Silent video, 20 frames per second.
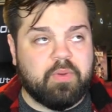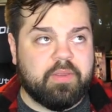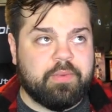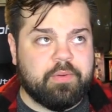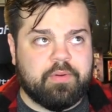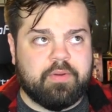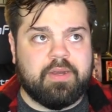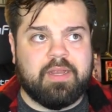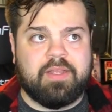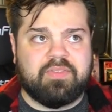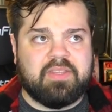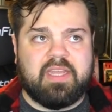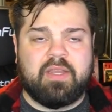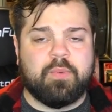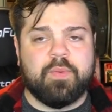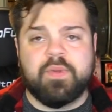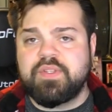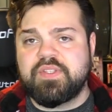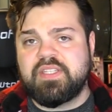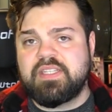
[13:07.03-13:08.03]
Whether or not
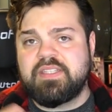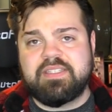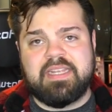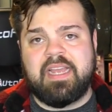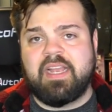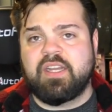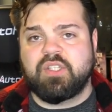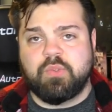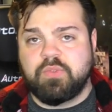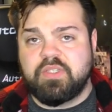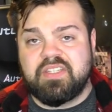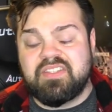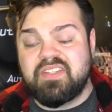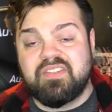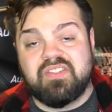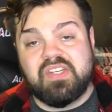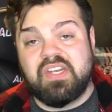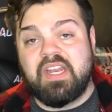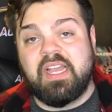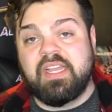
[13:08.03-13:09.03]
that was his actual
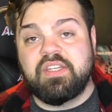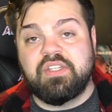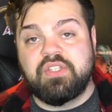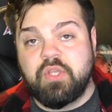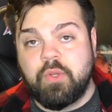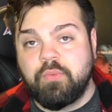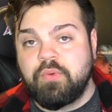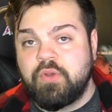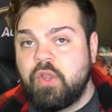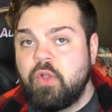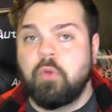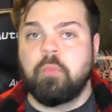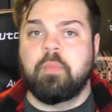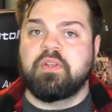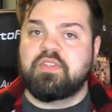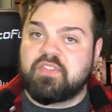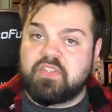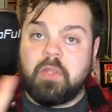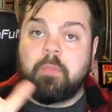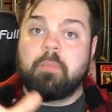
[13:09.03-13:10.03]
decision, I don't know,
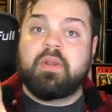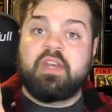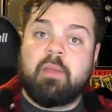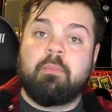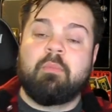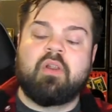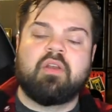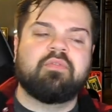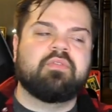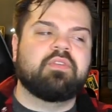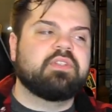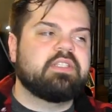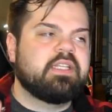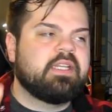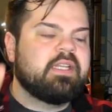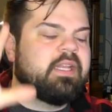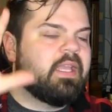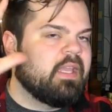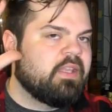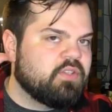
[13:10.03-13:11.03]
but somebody at Marvel
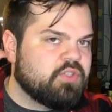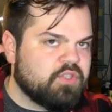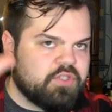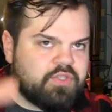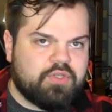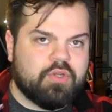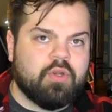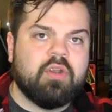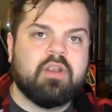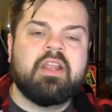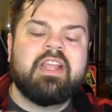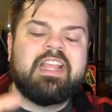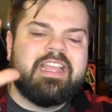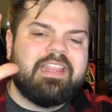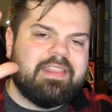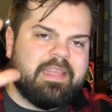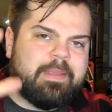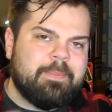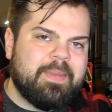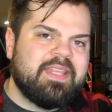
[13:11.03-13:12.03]
did, and sure,
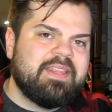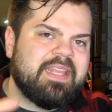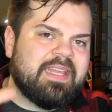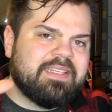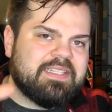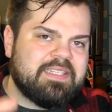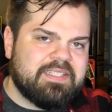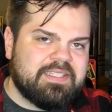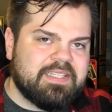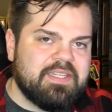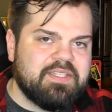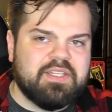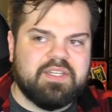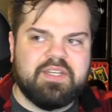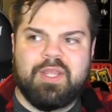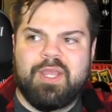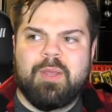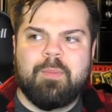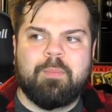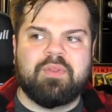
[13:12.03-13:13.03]
they made that
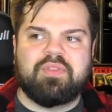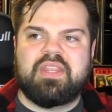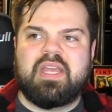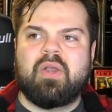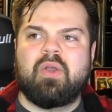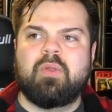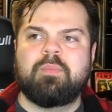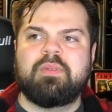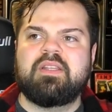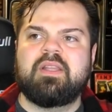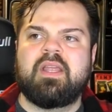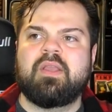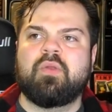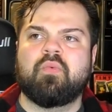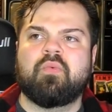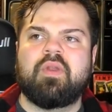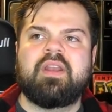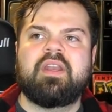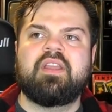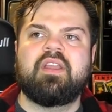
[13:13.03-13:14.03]
decision, but that would be like
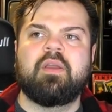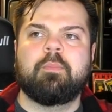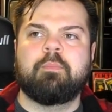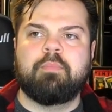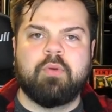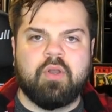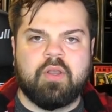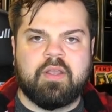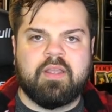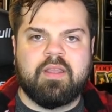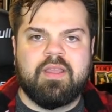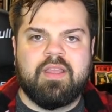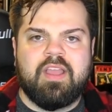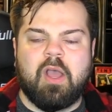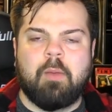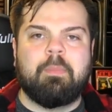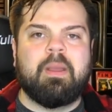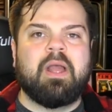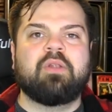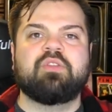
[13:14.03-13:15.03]
writing a book
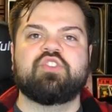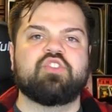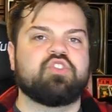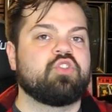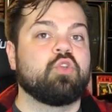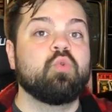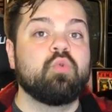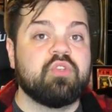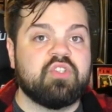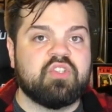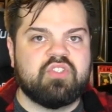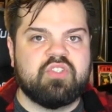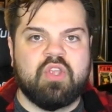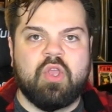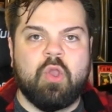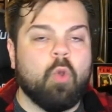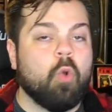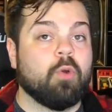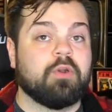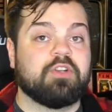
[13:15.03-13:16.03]
about Zeus
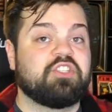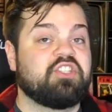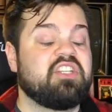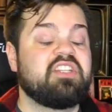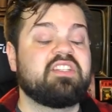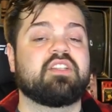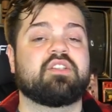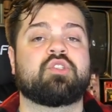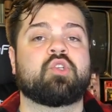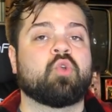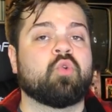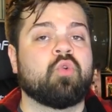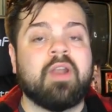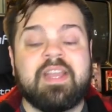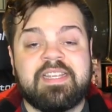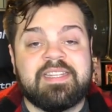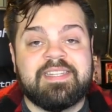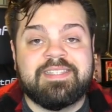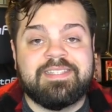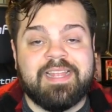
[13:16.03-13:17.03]
or Jesus
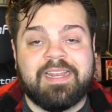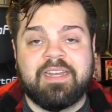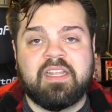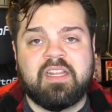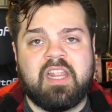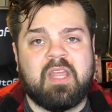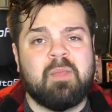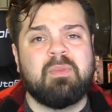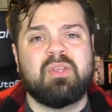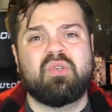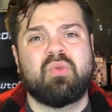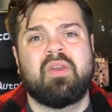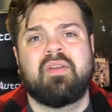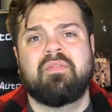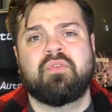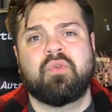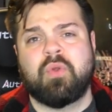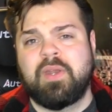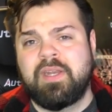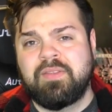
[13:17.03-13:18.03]
Christ and claiming to
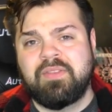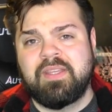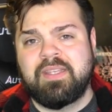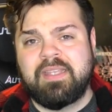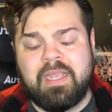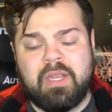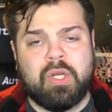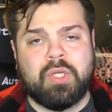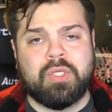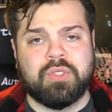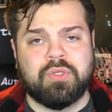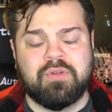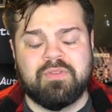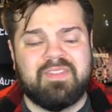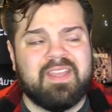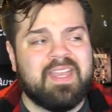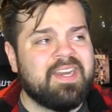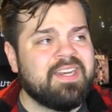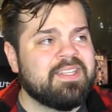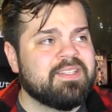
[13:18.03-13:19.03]
have created the character.
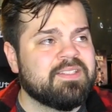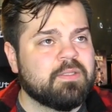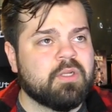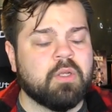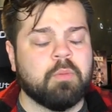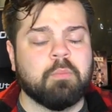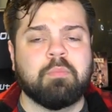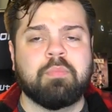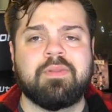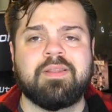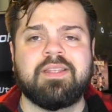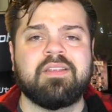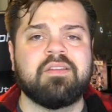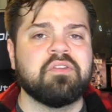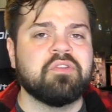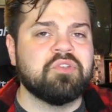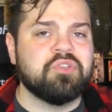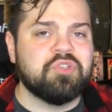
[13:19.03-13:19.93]
That is a complete